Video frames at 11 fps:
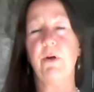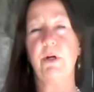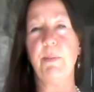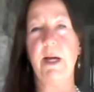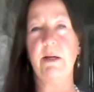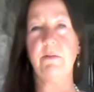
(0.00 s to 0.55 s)

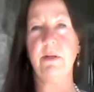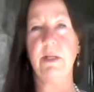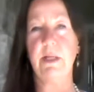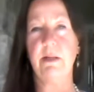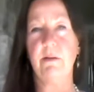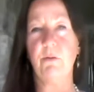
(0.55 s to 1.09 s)
capacity
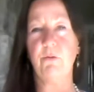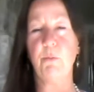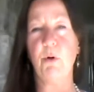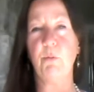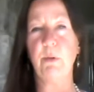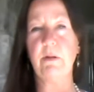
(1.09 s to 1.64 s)
in those
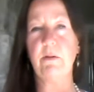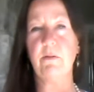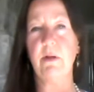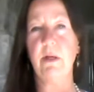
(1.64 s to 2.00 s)
moments